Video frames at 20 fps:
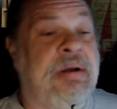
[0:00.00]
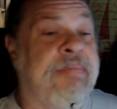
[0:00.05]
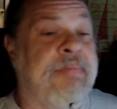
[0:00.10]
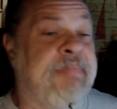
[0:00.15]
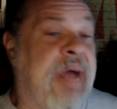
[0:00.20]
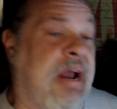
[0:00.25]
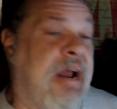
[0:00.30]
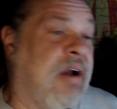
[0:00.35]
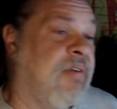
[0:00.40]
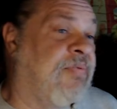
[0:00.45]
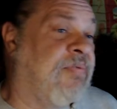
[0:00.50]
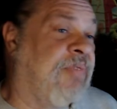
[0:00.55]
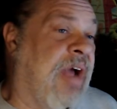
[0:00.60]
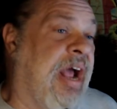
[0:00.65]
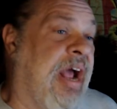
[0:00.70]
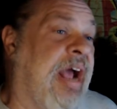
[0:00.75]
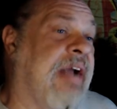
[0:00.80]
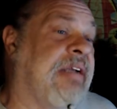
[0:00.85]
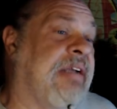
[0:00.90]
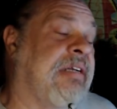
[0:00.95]
Matter of
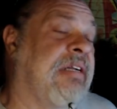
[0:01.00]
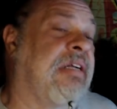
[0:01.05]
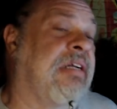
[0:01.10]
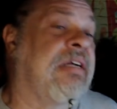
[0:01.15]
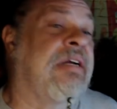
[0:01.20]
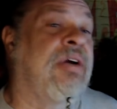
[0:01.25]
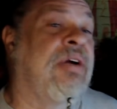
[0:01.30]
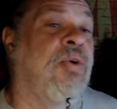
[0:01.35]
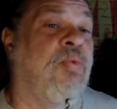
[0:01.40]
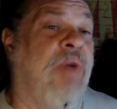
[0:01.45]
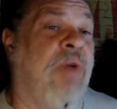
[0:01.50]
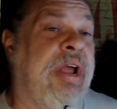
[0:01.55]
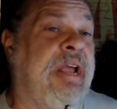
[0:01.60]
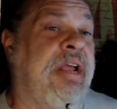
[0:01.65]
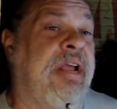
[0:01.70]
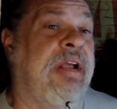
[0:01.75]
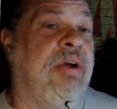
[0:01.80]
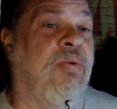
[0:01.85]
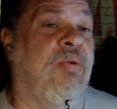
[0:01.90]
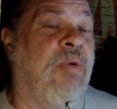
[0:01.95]
fact,
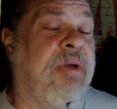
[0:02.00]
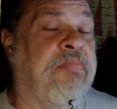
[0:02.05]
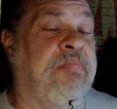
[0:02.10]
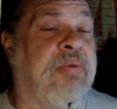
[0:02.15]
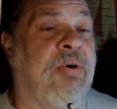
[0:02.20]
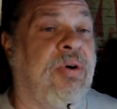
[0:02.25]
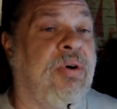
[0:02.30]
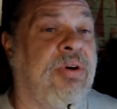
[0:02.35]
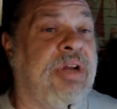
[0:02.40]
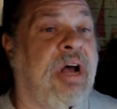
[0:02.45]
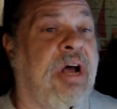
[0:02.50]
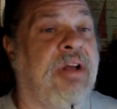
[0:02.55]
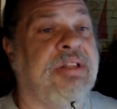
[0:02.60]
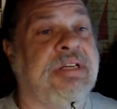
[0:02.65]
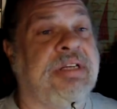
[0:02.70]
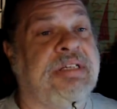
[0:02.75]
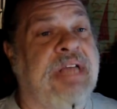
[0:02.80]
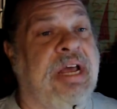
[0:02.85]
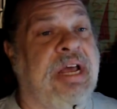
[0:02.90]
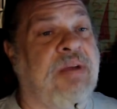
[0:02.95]
we pulled all
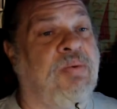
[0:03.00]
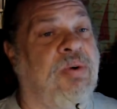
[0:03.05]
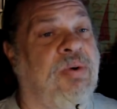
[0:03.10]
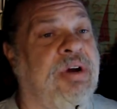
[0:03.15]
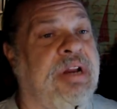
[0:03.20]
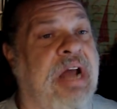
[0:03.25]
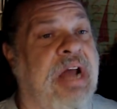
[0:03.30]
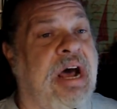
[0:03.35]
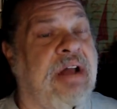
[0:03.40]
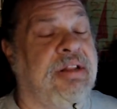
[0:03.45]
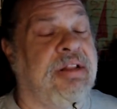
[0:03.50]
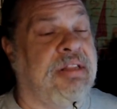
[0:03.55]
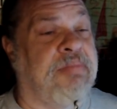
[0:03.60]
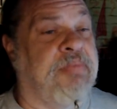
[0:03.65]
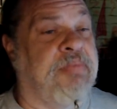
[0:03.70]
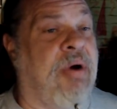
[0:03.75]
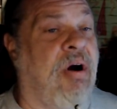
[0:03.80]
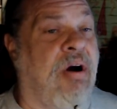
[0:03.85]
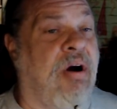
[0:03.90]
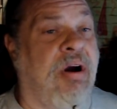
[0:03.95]
the dead wood out of the
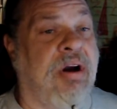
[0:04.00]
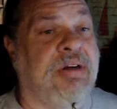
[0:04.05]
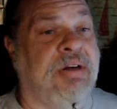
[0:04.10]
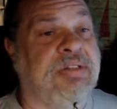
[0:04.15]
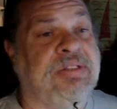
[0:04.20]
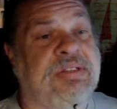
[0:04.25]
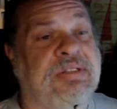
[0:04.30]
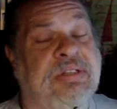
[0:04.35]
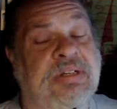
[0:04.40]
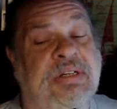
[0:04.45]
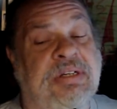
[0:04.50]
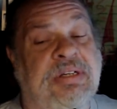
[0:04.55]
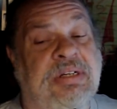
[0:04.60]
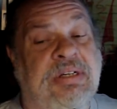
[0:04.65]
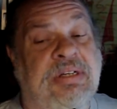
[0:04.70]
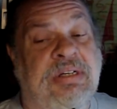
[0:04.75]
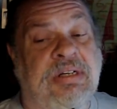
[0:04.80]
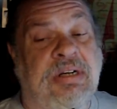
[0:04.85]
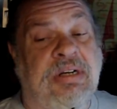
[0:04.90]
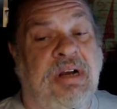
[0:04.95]
parks.
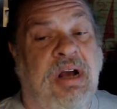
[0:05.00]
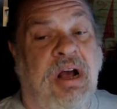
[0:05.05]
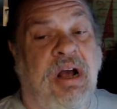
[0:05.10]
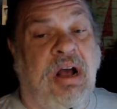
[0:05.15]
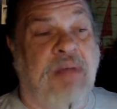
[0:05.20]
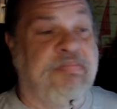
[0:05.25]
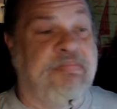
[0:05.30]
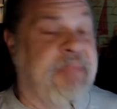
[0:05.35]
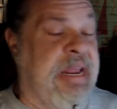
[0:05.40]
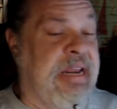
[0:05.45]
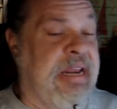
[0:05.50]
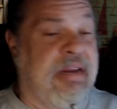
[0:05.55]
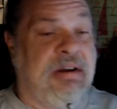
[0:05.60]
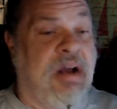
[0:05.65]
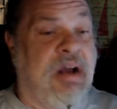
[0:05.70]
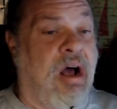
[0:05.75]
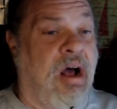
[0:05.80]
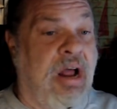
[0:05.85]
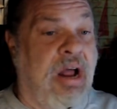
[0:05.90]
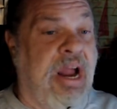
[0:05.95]
Me and
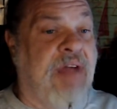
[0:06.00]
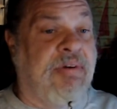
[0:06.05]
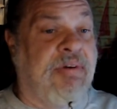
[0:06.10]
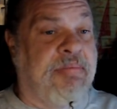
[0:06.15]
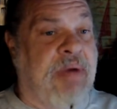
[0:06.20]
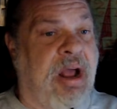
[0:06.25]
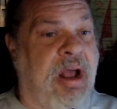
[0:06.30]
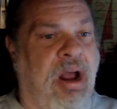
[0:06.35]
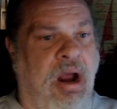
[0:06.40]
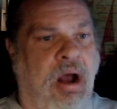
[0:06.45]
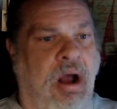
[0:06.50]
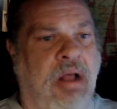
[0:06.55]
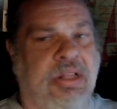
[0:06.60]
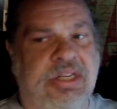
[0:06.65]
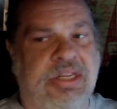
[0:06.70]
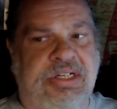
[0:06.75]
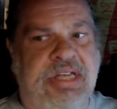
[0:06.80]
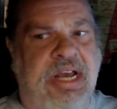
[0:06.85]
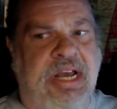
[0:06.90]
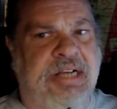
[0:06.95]
everybody, all
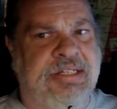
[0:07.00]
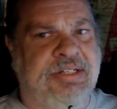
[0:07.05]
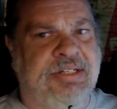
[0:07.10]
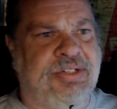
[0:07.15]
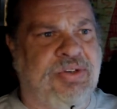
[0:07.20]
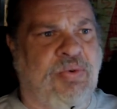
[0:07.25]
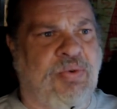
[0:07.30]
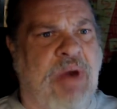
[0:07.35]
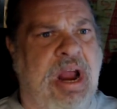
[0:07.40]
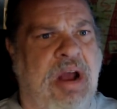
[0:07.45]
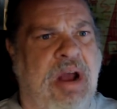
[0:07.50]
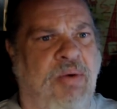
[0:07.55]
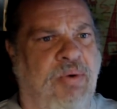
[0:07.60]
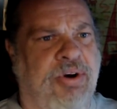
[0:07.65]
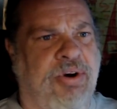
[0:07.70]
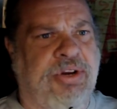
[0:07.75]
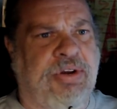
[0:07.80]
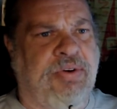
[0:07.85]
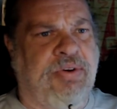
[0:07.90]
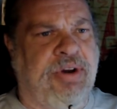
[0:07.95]
the Texans around were
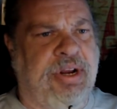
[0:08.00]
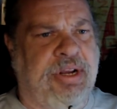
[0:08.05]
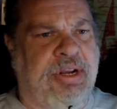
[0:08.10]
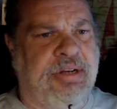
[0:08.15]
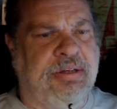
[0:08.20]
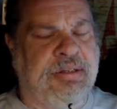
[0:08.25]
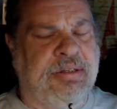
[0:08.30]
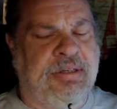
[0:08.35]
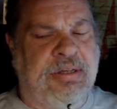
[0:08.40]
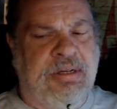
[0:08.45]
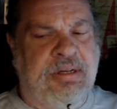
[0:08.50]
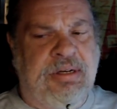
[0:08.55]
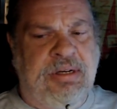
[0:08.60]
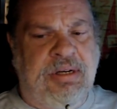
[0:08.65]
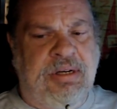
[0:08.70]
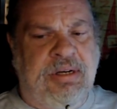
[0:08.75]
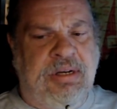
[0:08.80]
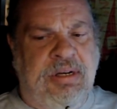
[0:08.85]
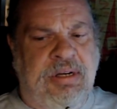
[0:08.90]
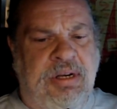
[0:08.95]
doing it.
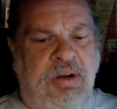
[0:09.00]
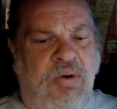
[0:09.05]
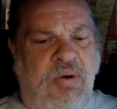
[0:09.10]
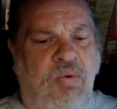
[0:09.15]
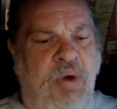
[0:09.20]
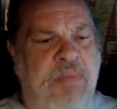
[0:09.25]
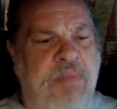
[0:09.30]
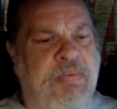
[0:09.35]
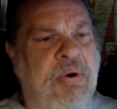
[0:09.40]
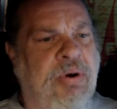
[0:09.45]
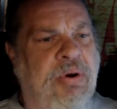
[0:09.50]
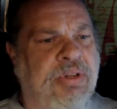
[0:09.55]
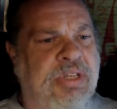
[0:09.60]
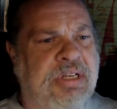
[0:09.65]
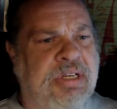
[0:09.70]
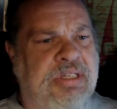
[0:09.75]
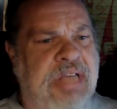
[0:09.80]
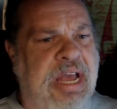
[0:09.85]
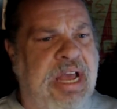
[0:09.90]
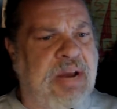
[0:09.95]
We pulled the
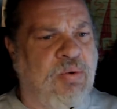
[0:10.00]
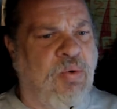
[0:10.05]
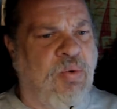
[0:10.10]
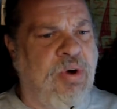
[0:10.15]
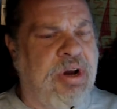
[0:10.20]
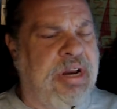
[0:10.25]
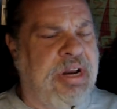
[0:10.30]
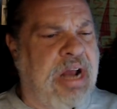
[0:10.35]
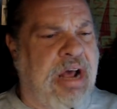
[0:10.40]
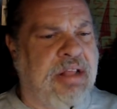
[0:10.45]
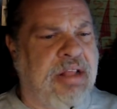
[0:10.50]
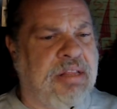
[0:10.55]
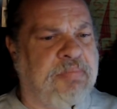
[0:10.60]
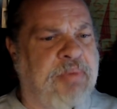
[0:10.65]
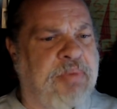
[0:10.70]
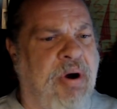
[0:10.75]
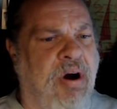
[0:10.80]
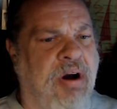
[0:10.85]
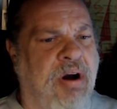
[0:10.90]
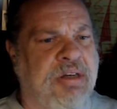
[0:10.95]
dead wood out of the
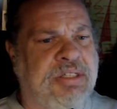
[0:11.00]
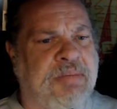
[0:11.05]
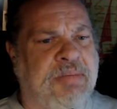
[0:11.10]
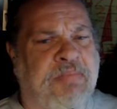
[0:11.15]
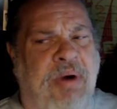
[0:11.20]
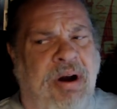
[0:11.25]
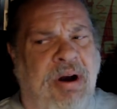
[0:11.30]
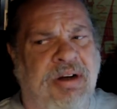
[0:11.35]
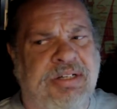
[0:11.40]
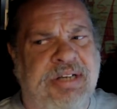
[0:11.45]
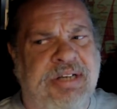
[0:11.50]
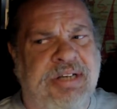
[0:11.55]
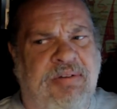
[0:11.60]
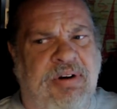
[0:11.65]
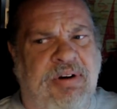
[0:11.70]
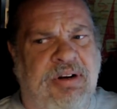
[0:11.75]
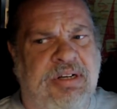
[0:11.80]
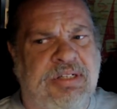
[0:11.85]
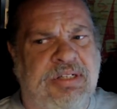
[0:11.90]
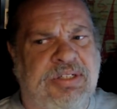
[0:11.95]
parks. The parks
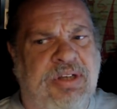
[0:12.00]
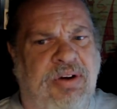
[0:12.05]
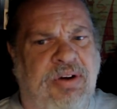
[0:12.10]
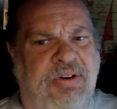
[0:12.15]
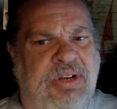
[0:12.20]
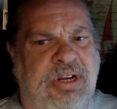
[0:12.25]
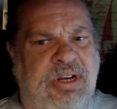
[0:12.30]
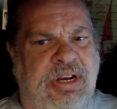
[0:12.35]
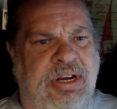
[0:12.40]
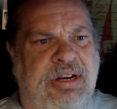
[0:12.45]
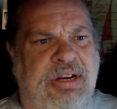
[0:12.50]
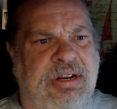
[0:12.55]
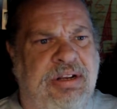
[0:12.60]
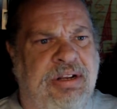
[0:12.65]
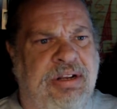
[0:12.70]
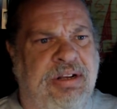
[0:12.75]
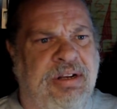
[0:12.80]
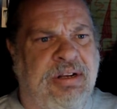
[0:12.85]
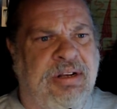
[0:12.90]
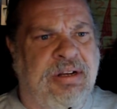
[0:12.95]
never looked so good.
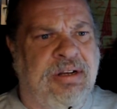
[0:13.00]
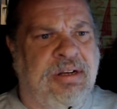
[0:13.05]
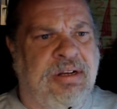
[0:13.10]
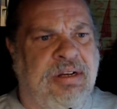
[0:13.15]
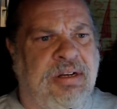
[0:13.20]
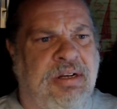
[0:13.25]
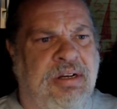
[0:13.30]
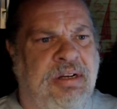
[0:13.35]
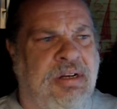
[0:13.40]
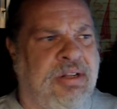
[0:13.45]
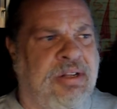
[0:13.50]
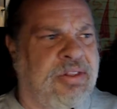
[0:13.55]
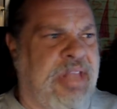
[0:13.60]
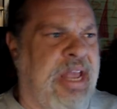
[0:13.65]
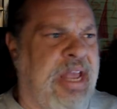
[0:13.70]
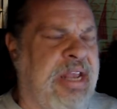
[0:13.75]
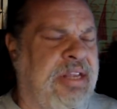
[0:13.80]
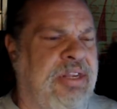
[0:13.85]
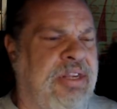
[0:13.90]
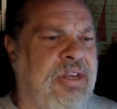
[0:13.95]

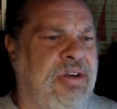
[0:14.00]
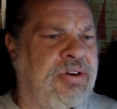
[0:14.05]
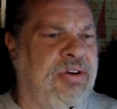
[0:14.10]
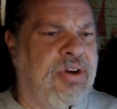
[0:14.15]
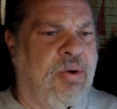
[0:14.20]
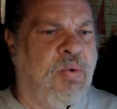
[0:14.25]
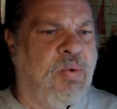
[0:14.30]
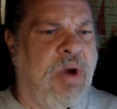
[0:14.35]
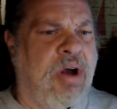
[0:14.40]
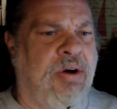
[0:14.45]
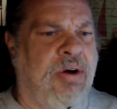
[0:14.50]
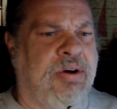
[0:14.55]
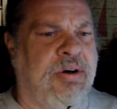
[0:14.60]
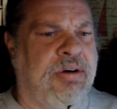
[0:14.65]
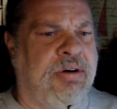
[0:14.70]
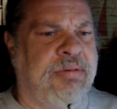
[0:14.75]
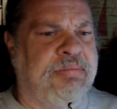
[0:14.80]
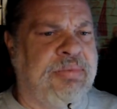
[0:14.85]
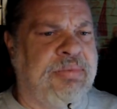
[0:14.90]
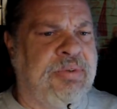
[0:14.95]
Thank you. You're
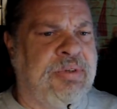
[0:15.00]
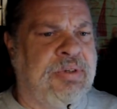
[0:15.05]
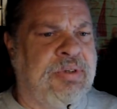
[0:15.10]
welcome.